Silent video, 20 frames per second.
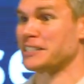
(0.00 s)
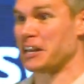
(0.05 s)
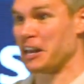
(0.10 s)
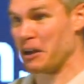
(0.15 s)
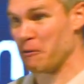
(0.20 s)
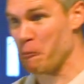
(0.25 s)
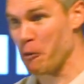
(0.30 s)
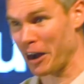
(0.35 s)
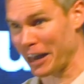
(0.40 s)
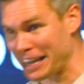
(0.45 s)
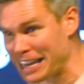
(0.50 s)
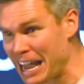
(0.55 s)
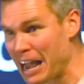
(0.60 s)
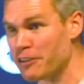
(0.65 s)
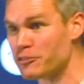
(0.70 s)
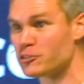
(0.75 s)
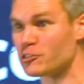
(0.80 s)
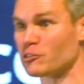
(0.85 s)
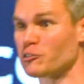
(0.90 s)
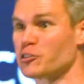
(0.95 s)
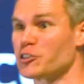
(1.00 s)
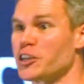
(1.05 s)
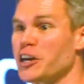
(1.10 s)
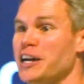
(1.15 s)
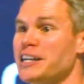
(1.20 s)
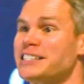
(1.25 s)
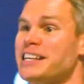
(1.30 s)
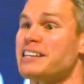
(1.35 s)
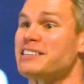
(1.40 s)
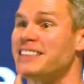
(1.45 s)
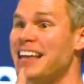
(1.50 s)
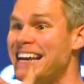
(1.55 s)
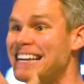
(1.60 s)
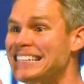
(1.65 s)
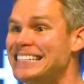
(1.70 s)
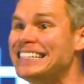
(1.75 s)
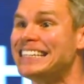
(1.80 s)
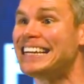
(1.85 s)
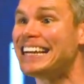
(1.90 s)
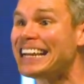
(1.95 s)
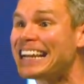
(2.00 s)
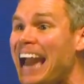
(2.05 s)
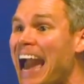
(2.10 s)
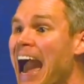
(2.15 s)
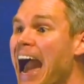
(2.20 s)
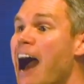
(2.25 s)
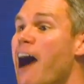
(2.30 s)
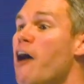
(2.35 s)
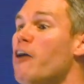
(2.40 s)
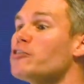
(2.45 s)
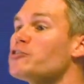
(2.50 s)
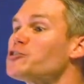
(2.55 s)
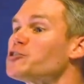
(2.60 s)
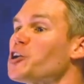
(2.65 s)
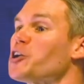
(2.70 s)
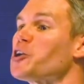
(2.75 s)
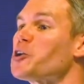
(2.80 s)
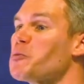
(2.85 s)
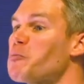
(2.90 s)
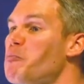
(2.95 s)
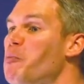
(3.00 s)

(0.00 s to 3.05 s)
And what a counselor does is they dig out certain